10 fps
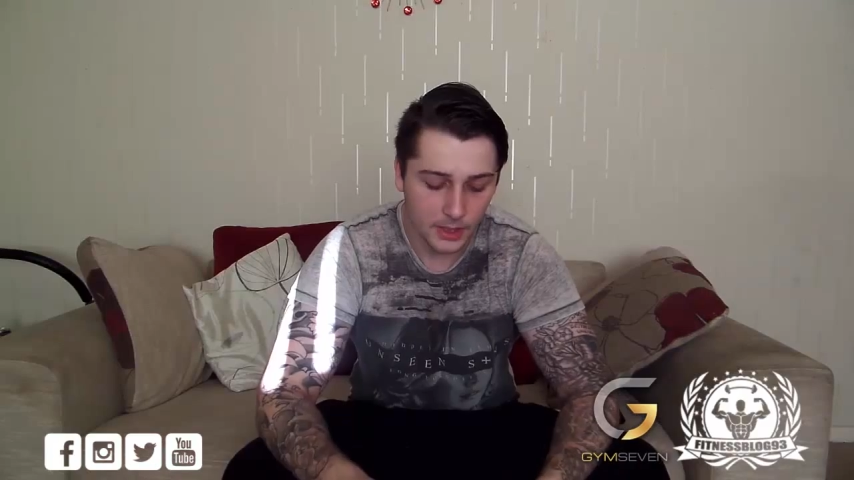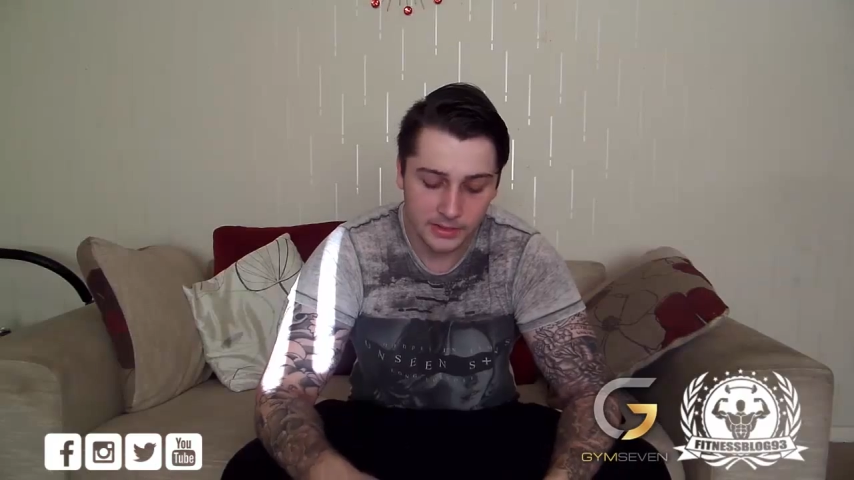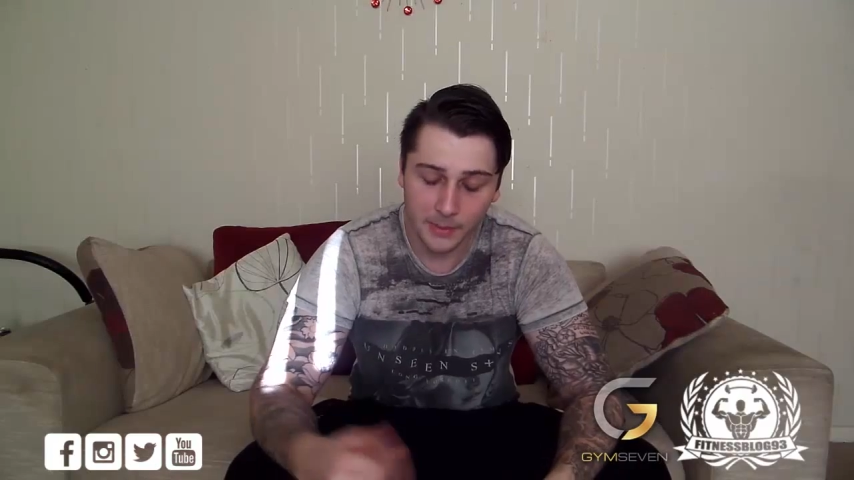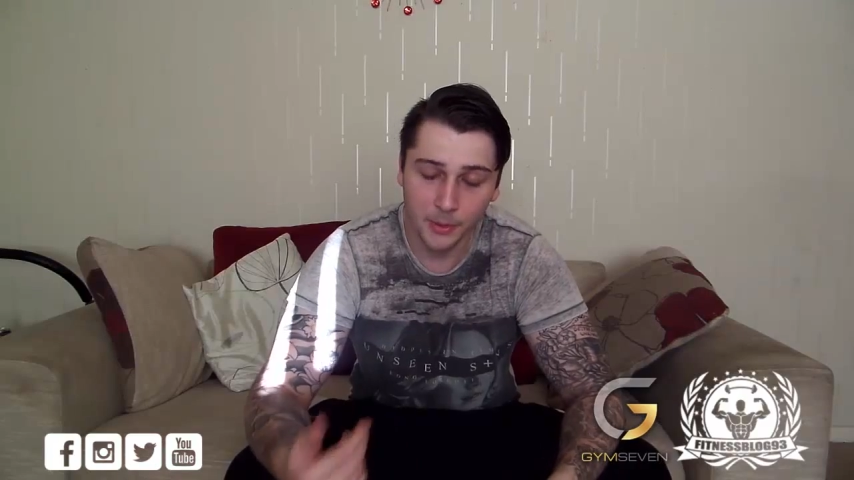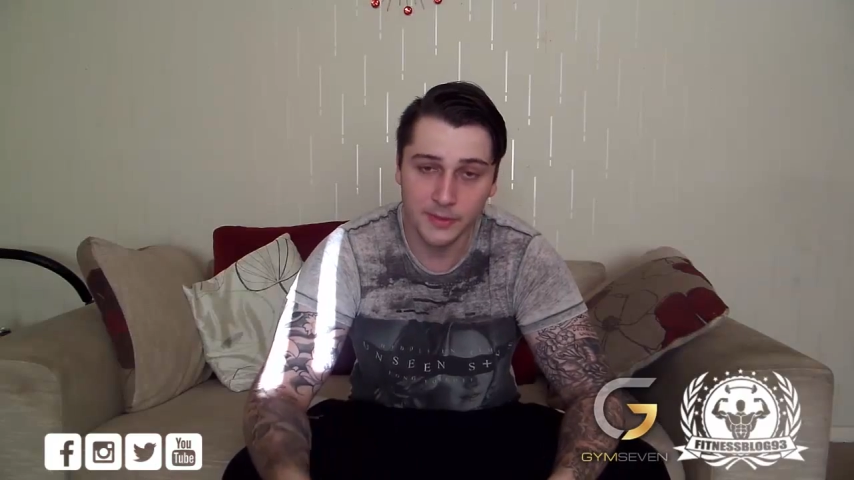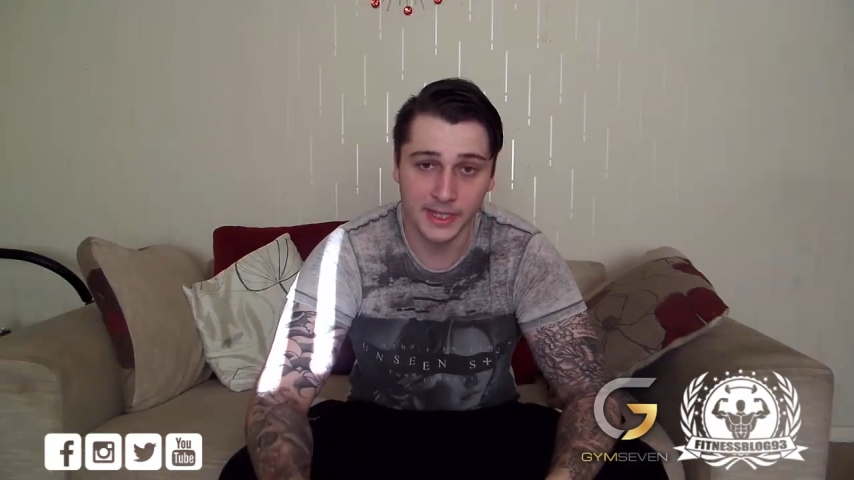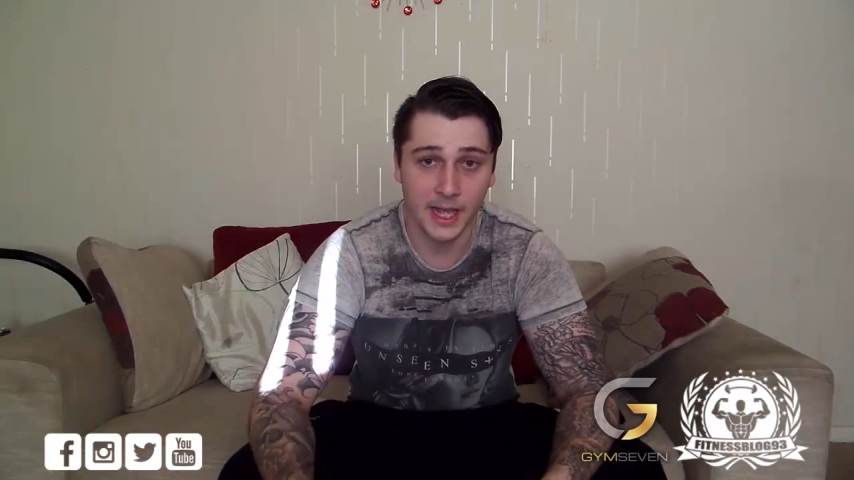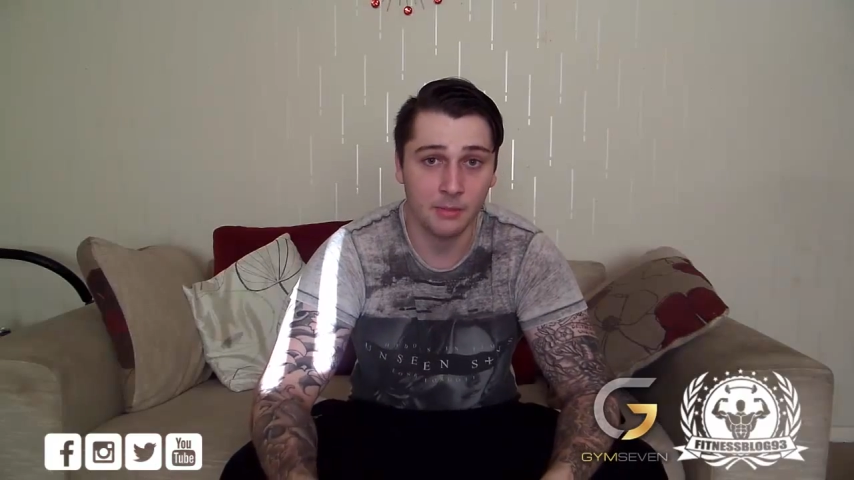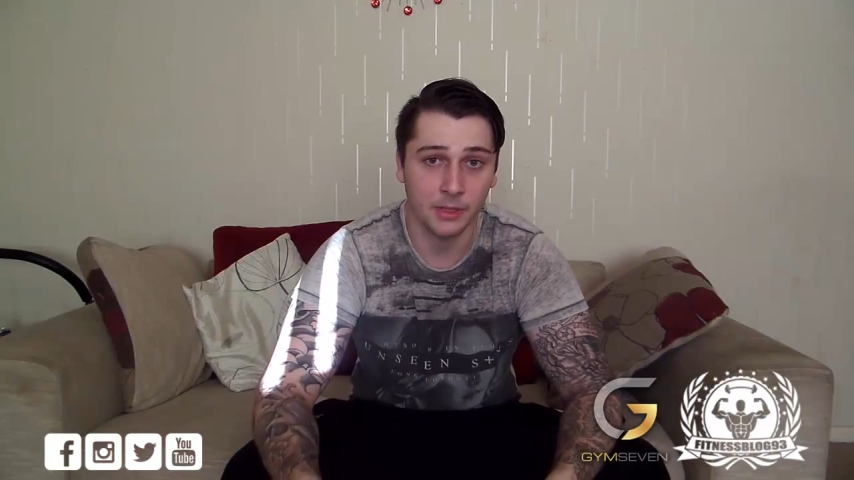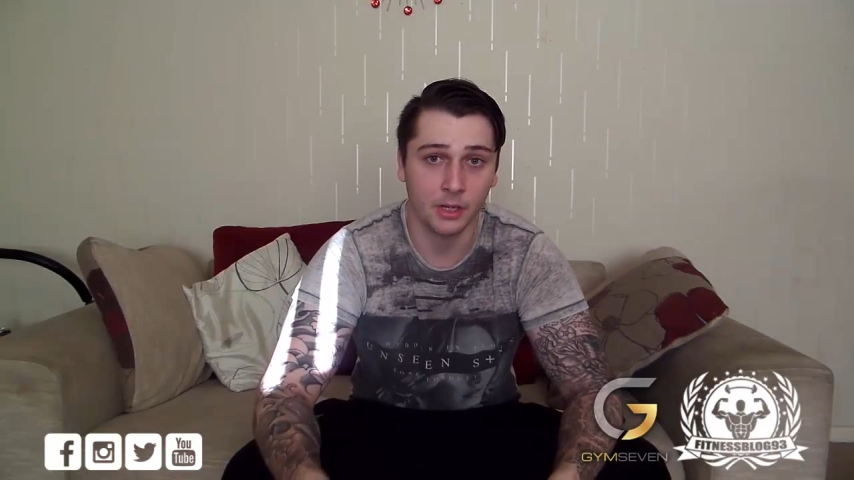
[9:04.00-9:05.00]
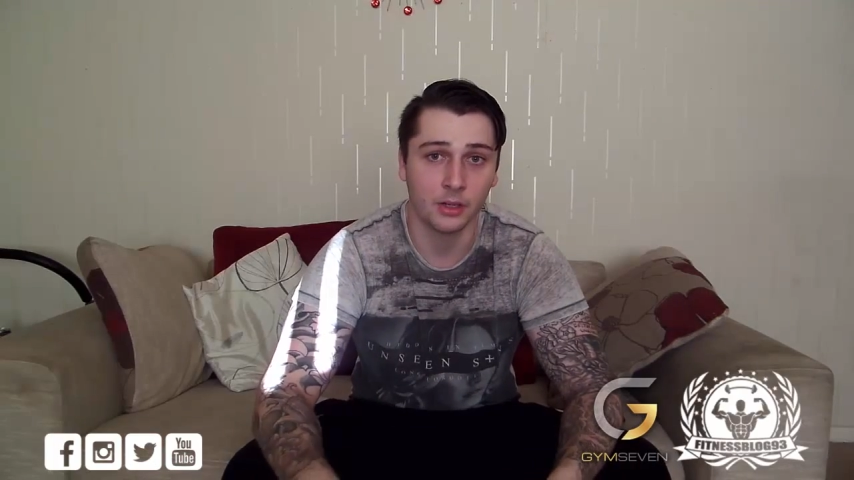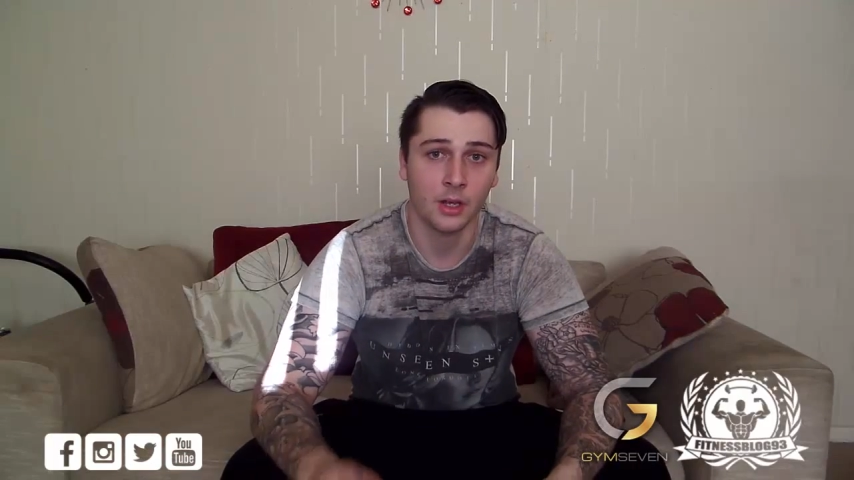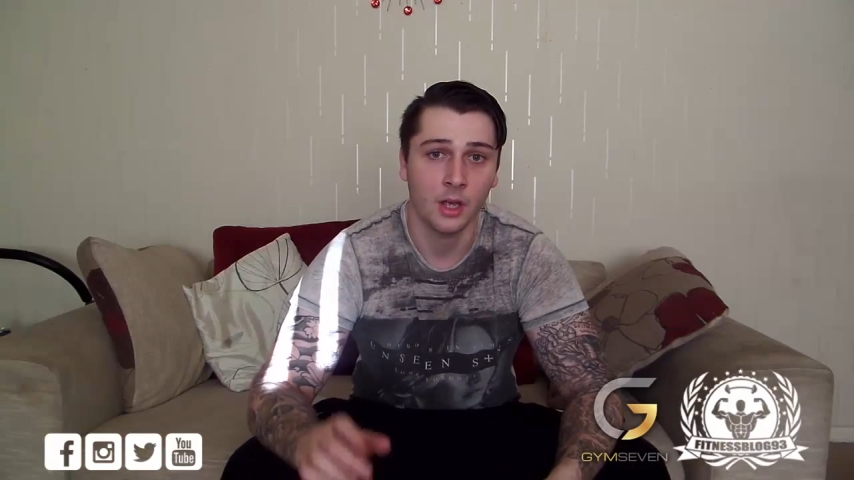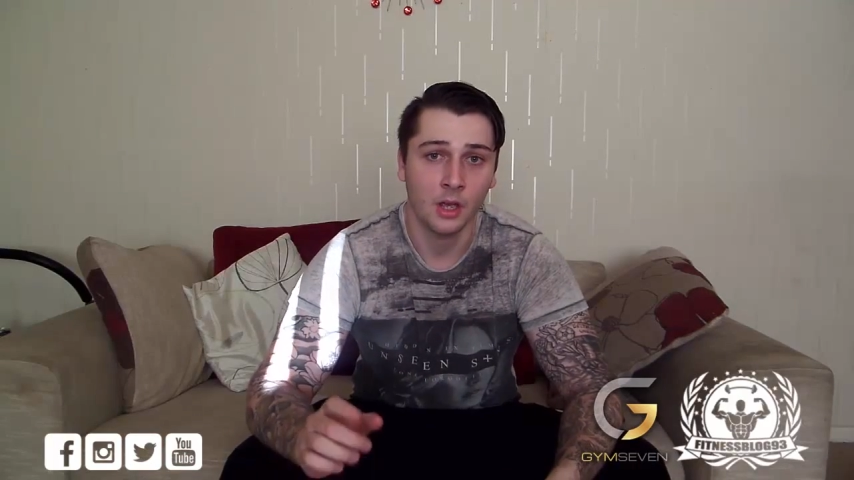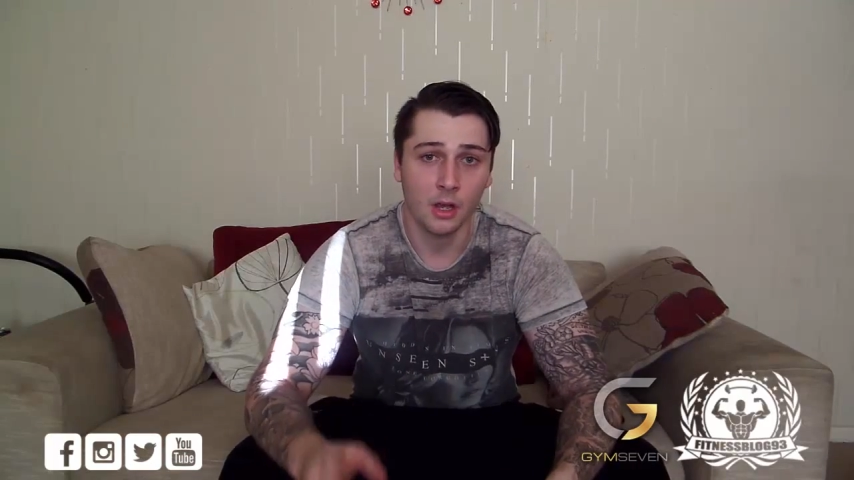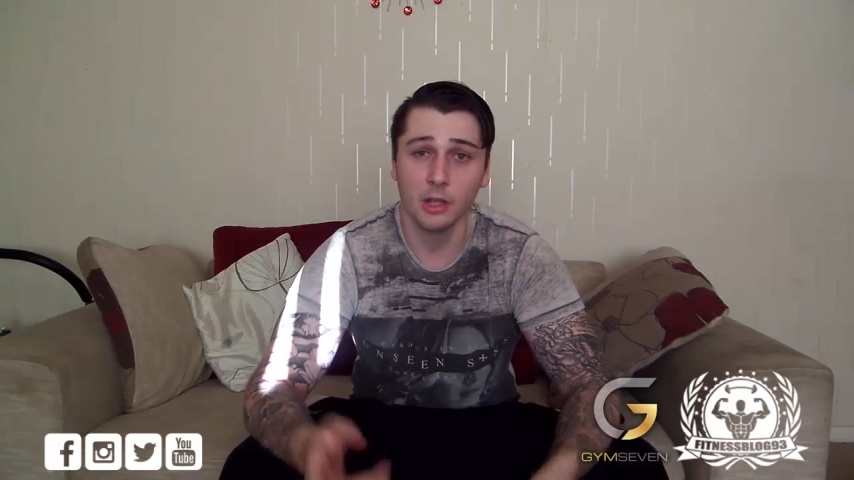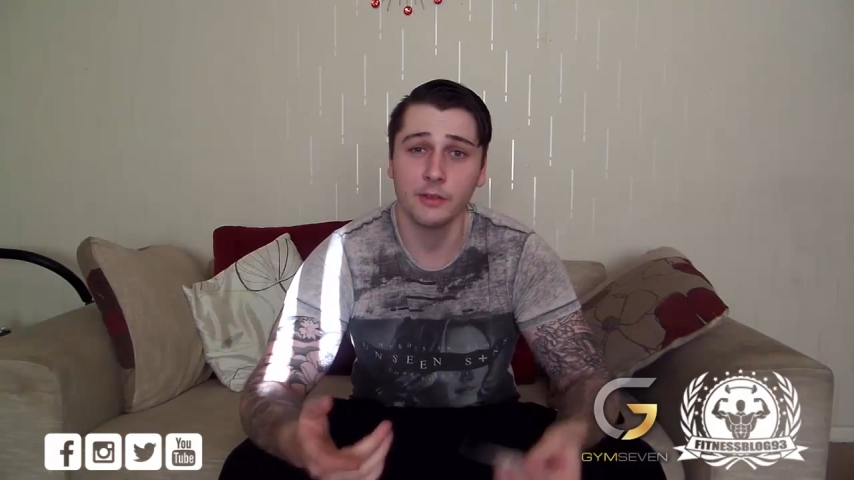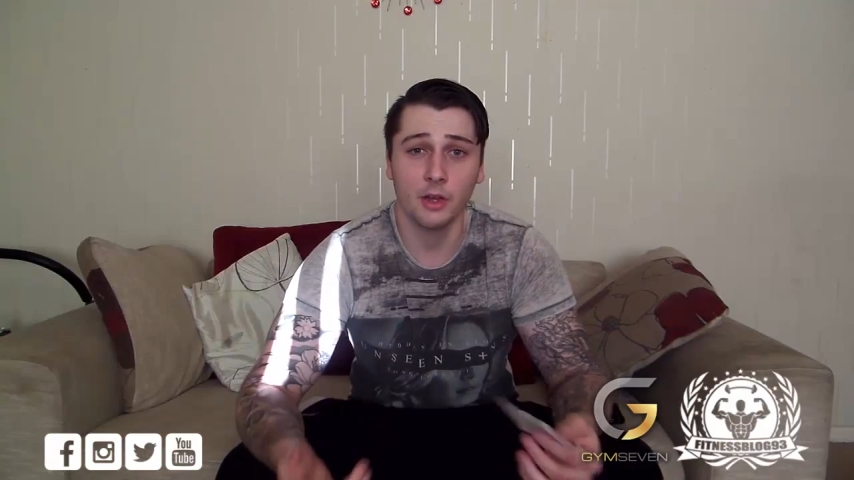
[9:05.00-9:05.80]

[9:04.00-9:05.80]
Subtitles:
So that proves it can be done. All you've